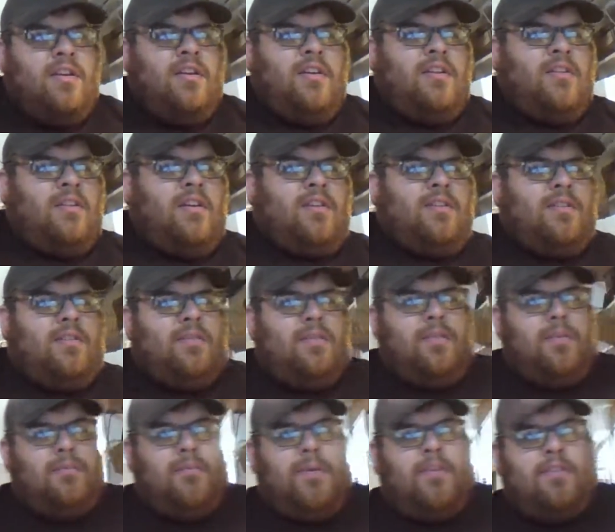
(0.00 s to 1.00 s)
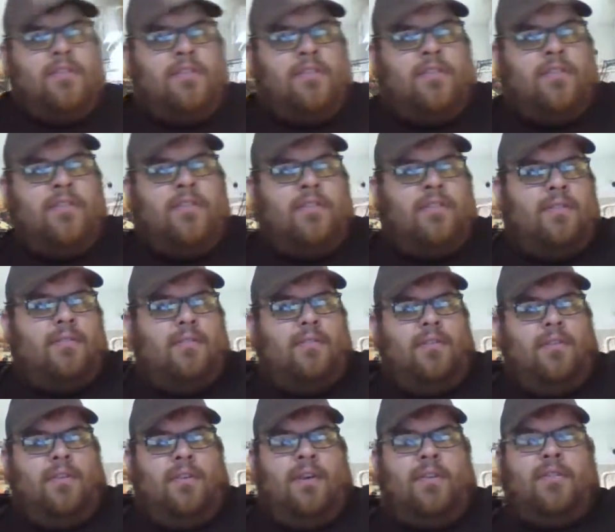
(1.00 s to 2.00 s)
And basically,
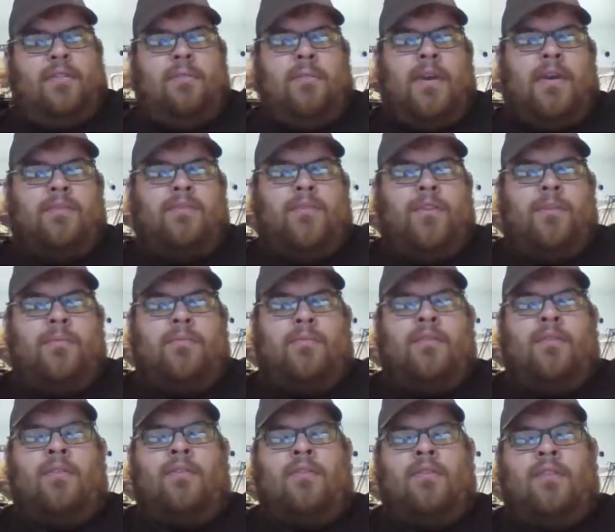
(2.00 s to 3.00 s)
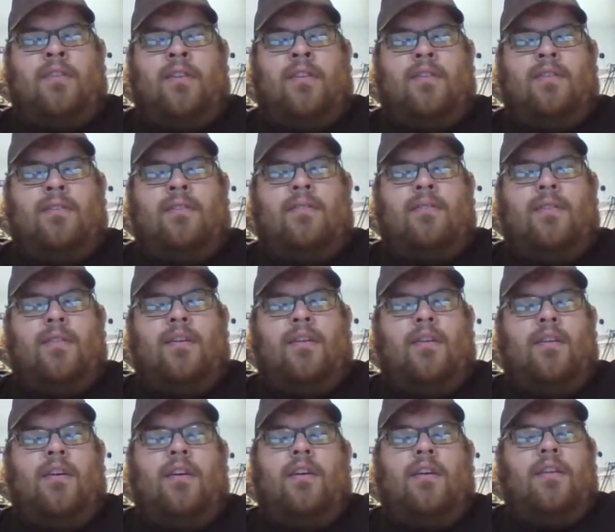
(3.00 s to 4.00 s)
you have a mainframe server
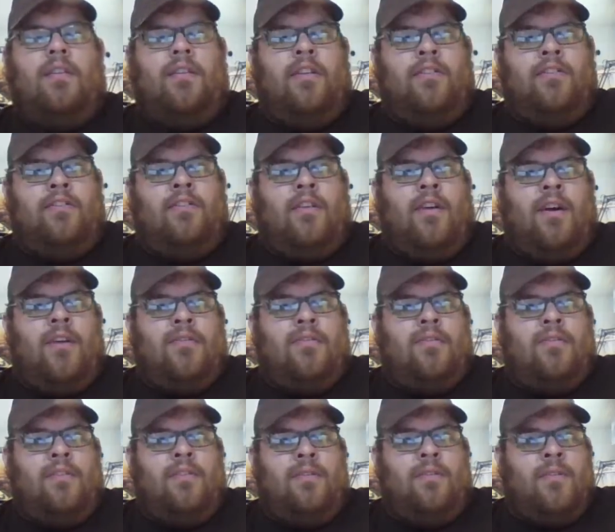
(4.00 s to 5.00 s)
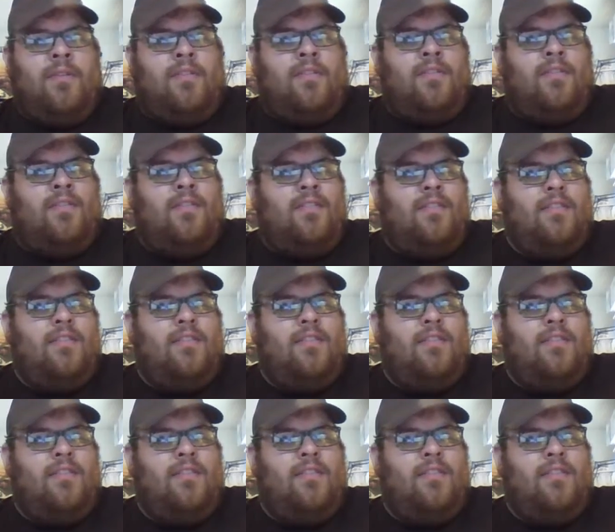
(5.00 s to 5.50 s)
that drives the unit